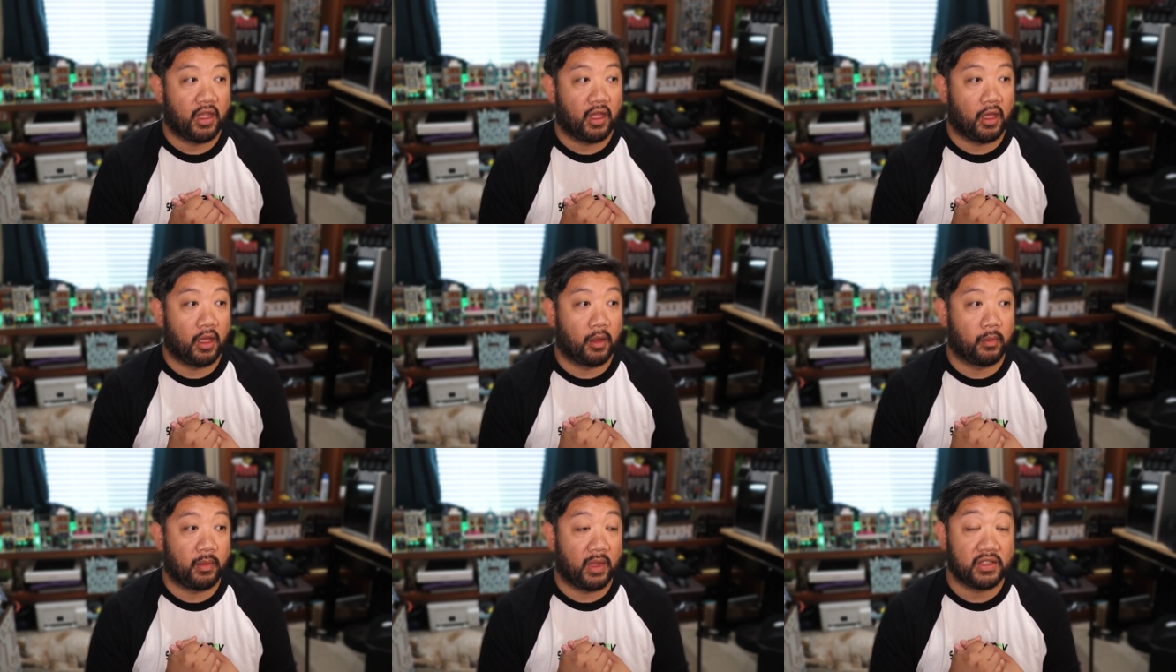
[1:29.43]

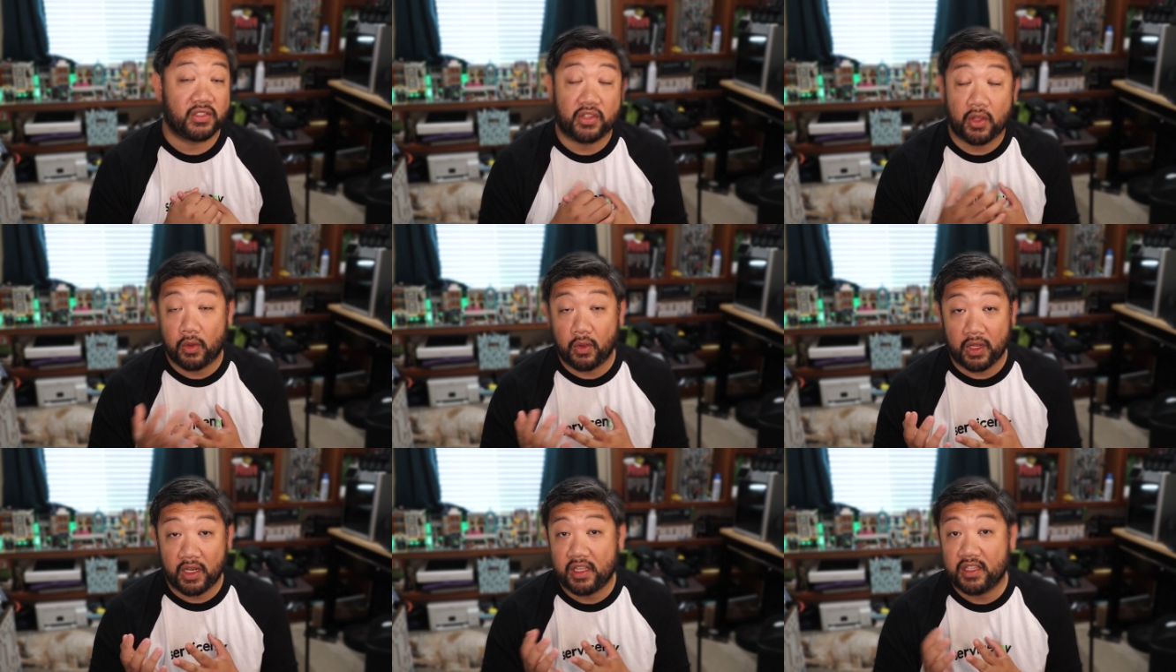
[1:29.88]
Um, and
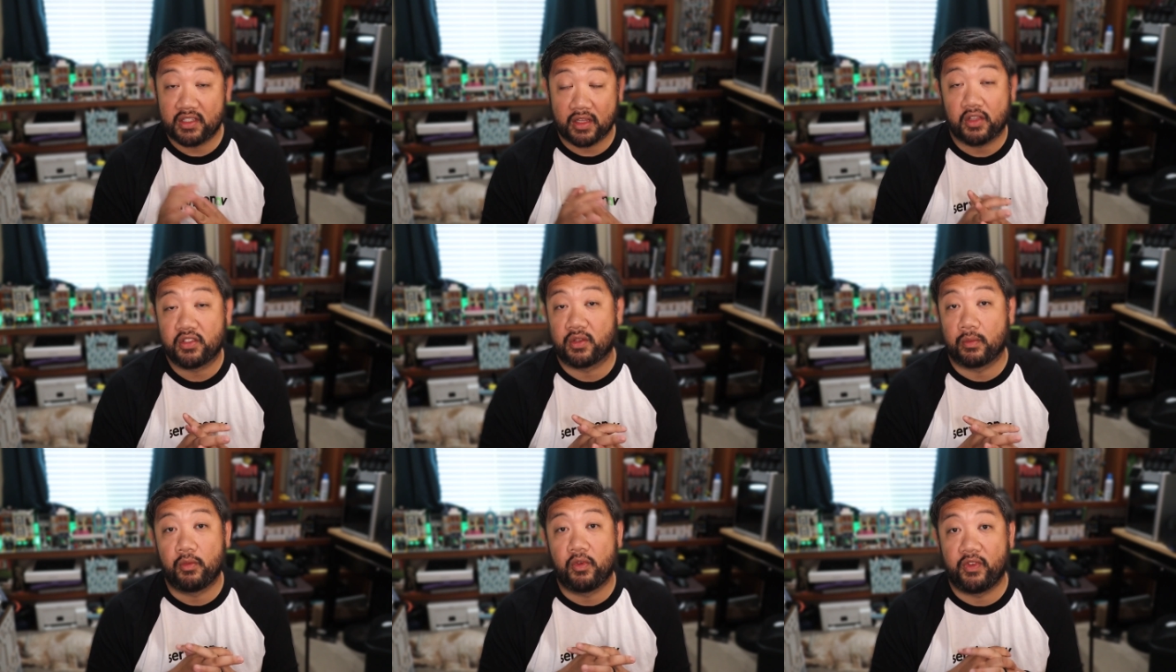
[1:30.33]
so it is
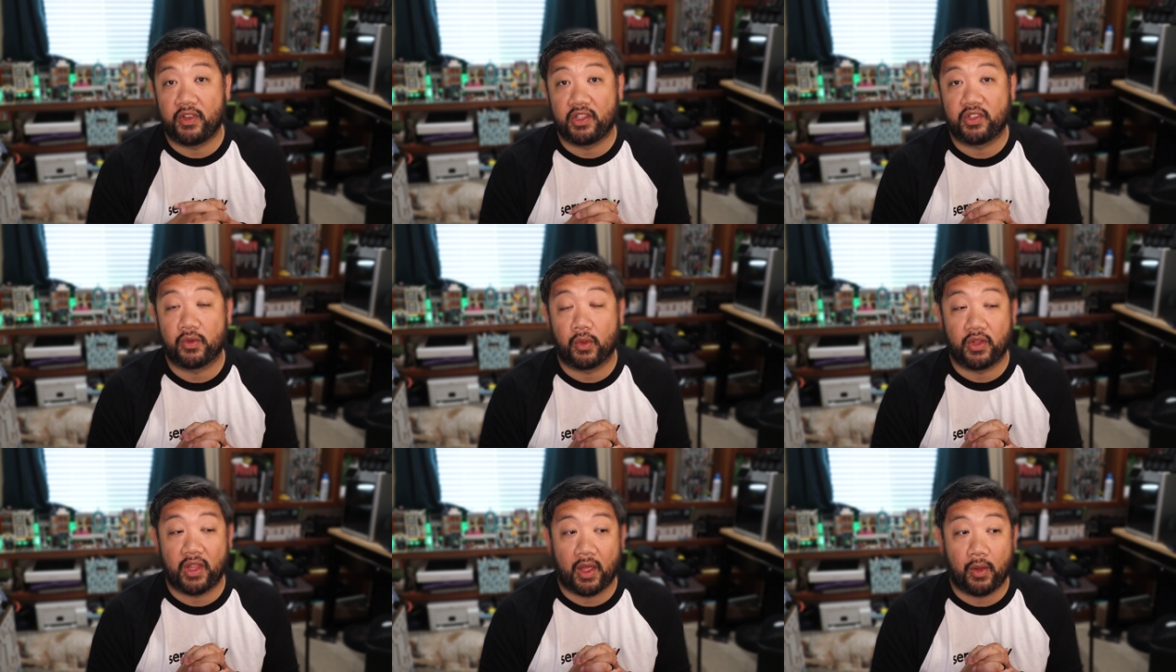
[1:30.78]
also moving
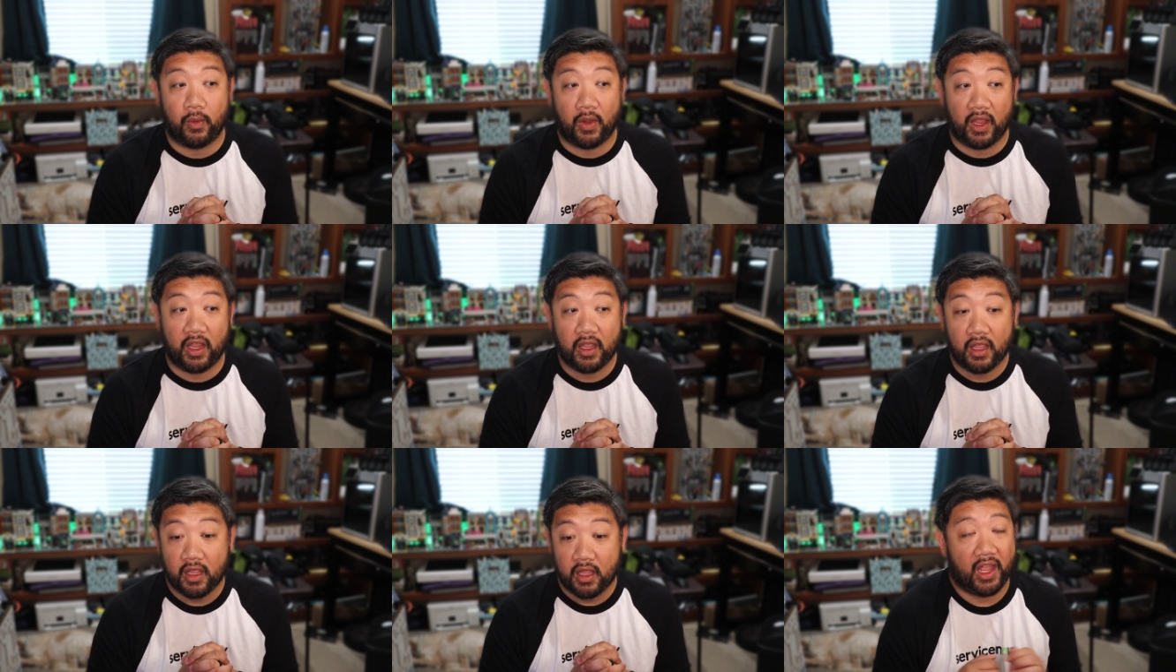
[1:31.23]
toward that
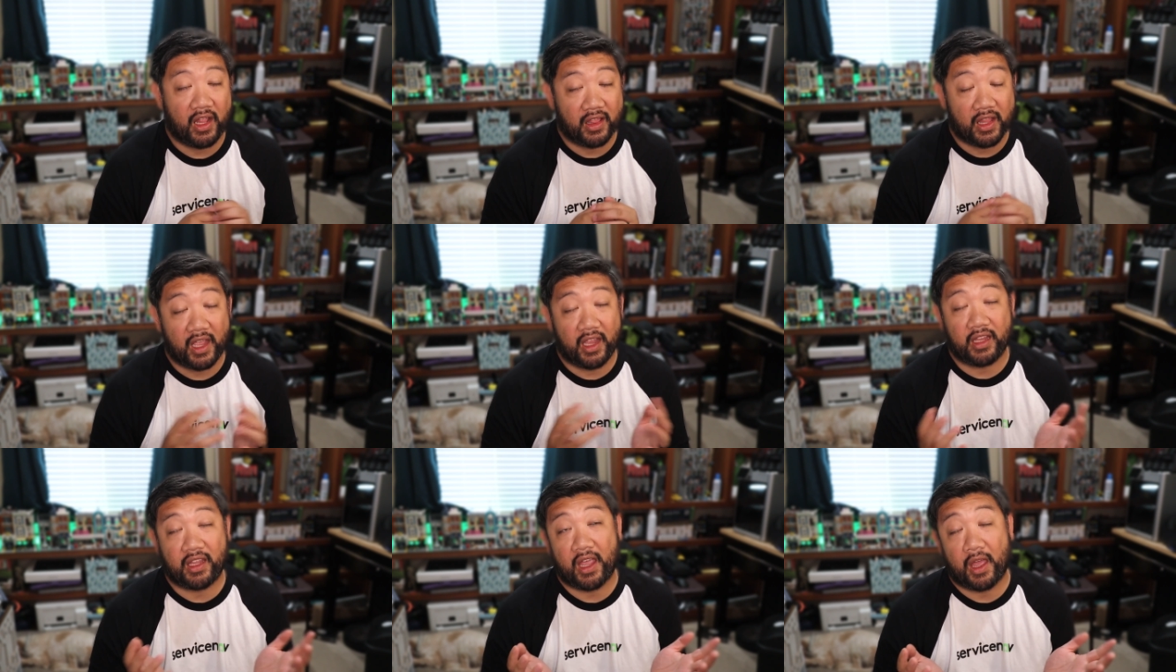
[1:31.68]
way. And
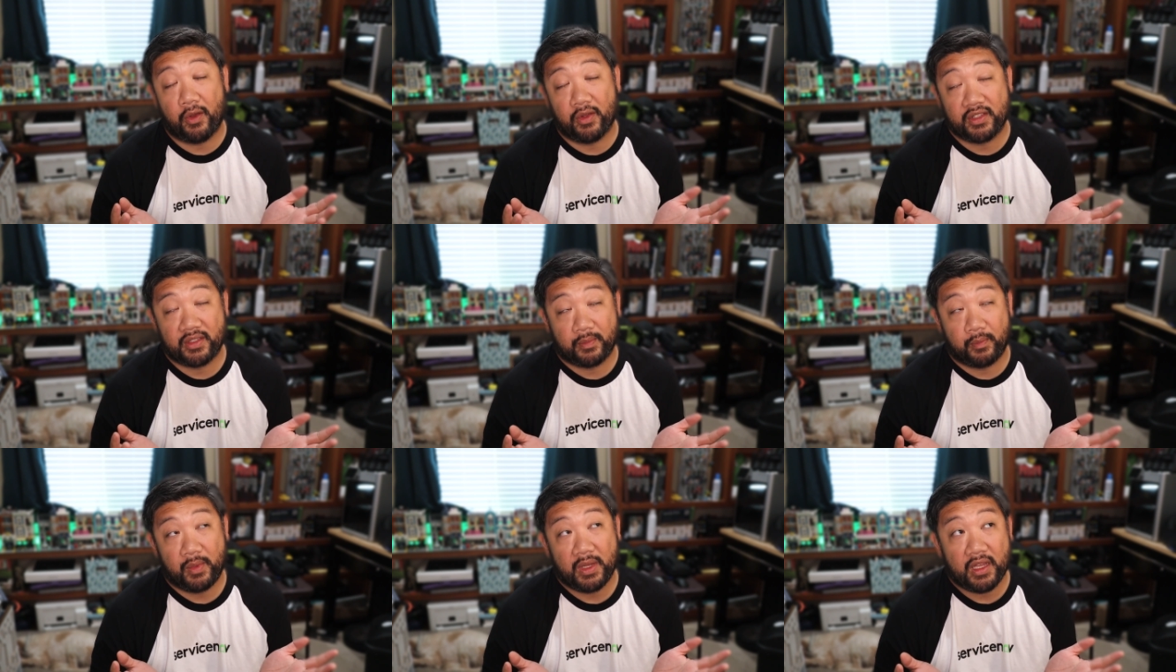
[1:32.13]
like how
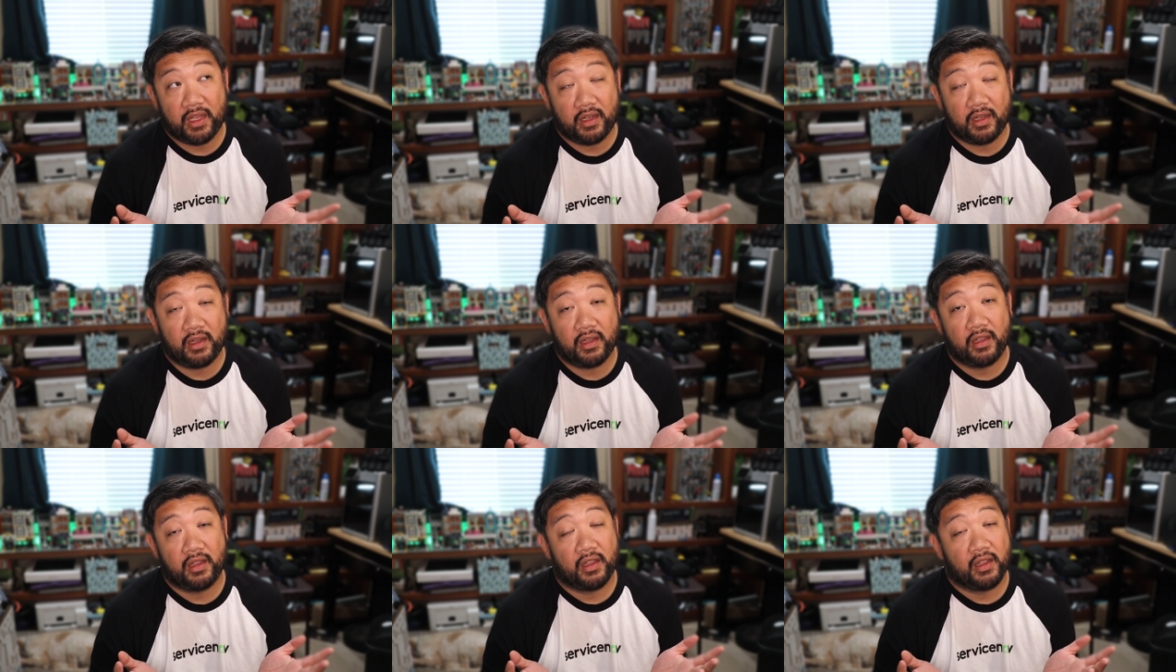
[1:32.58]
it's
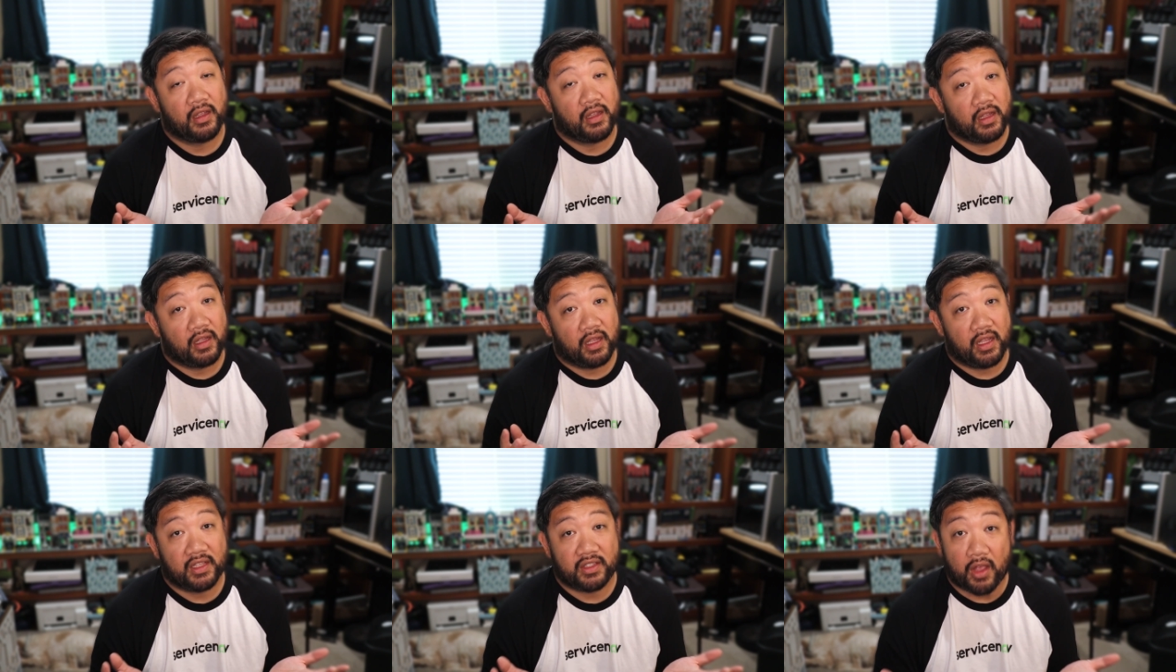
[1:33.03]
been,
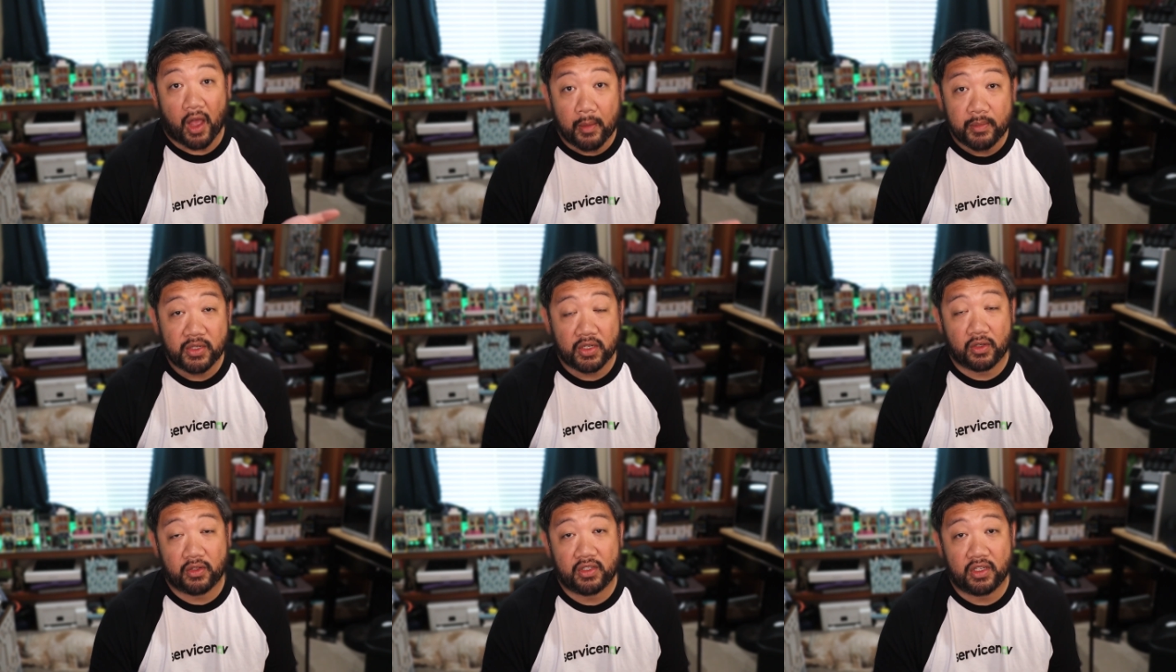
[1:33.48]
it's
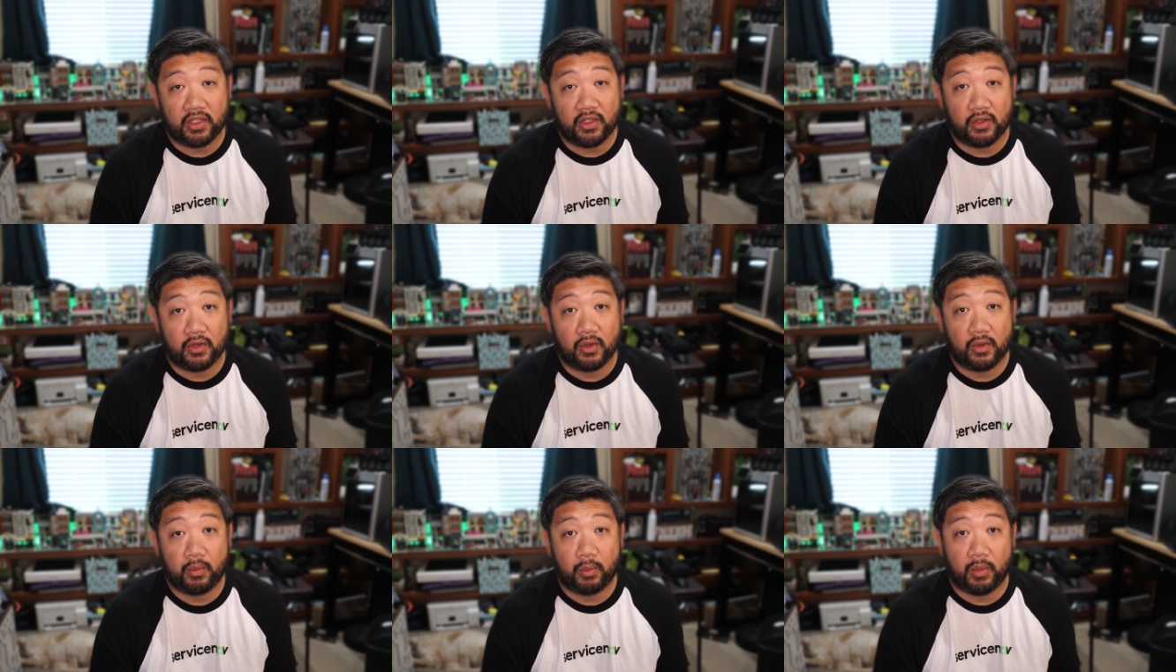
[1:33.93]
optional to
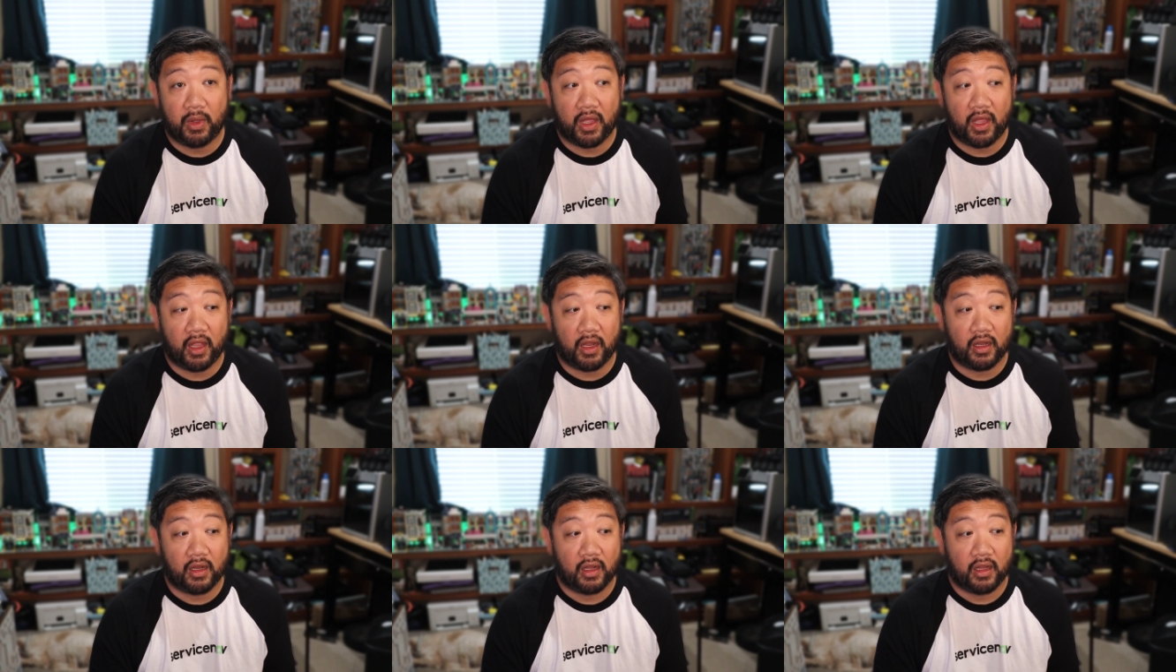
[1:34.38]
you,
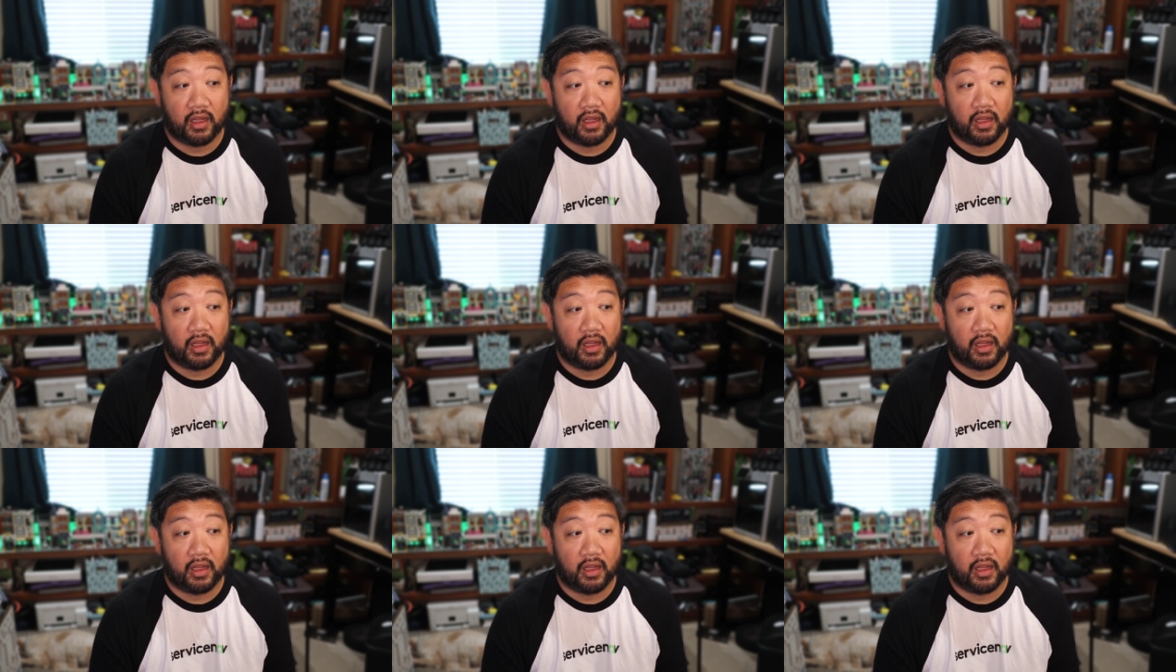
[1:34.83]
but